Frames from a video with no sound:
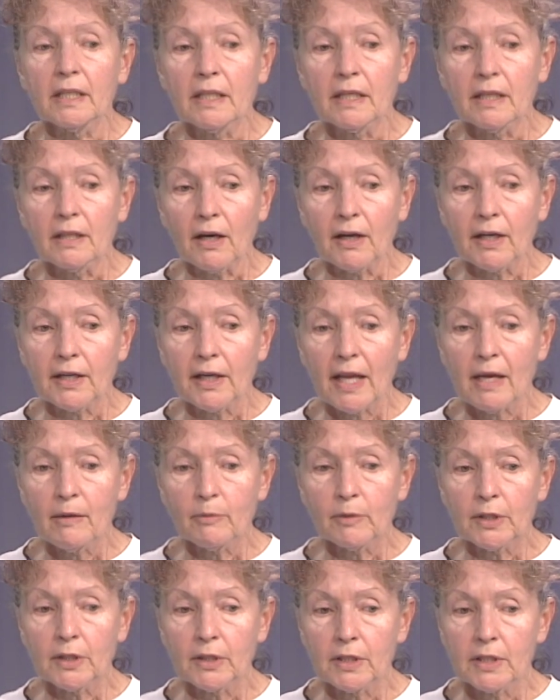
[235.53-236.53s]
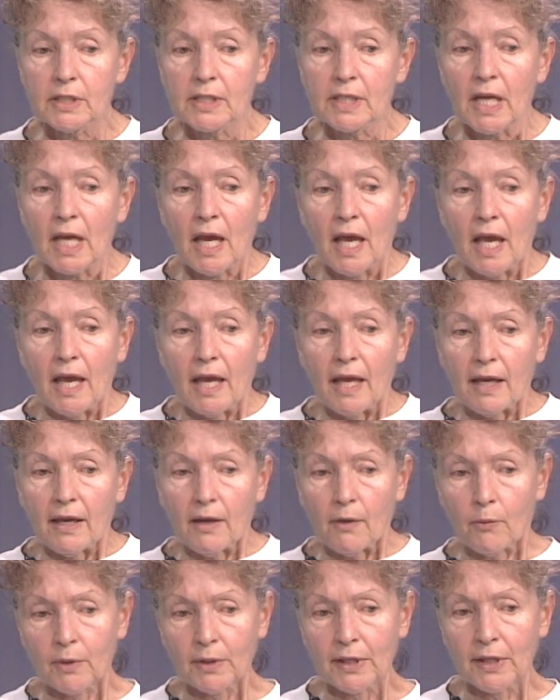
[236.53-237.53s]
in our neighborhoods,
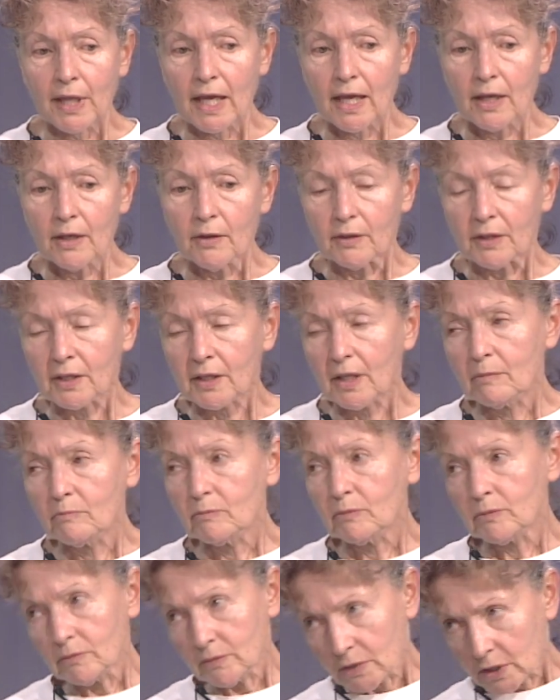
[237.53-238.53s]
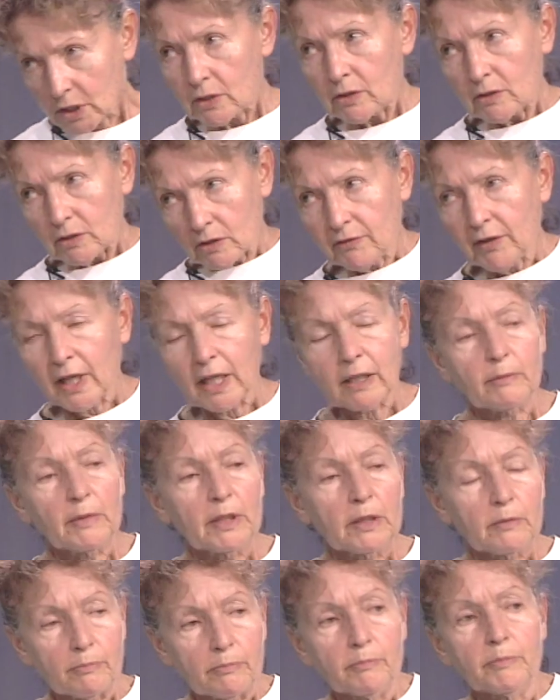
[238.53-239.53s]
when they come to do
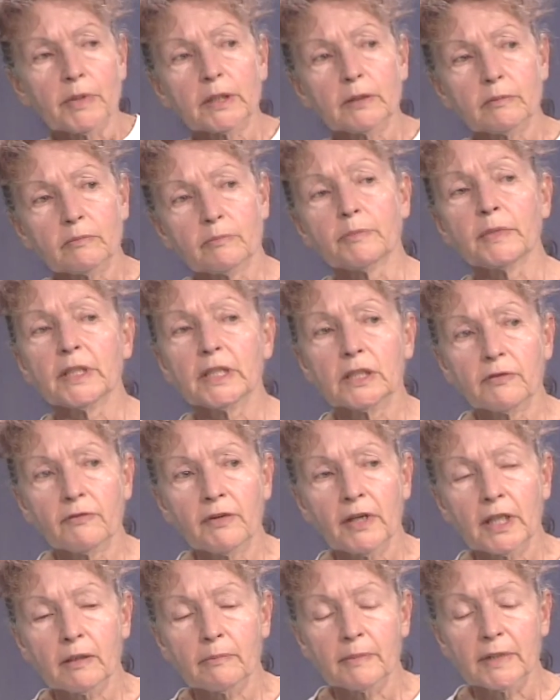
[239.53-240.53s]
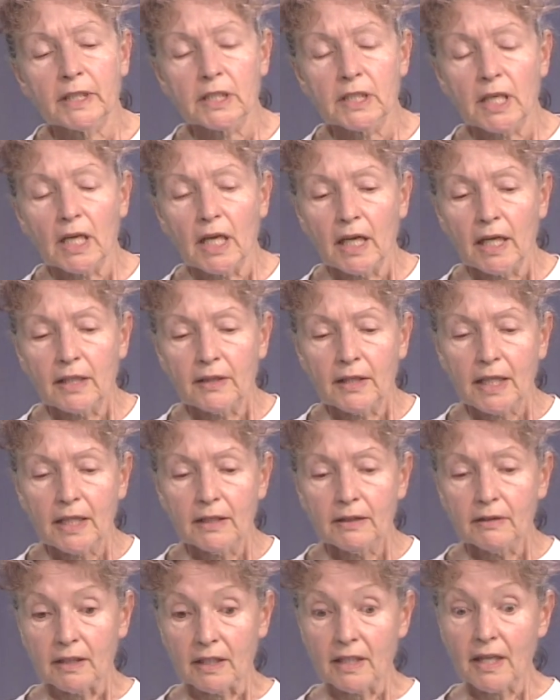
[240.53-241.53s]
development, build big development, and
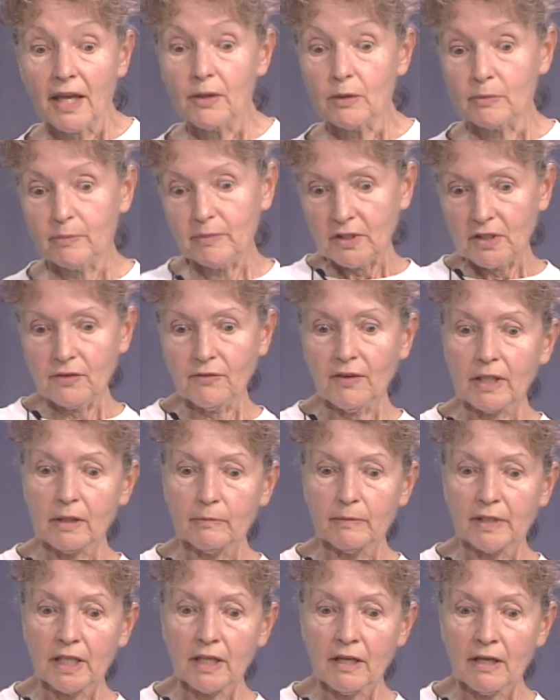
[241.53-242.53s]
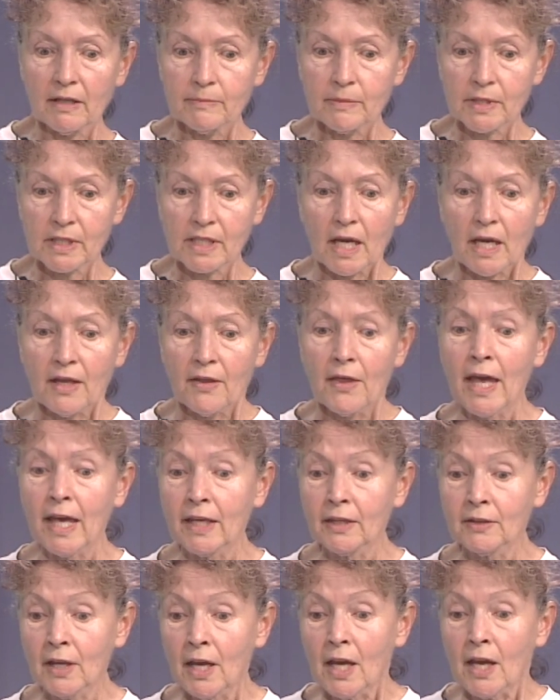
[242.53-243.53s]
then another development comes,
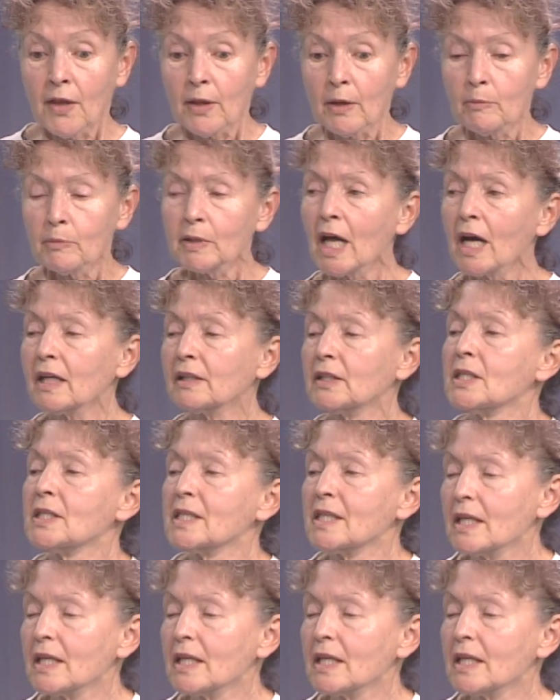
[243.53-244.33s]
then they block the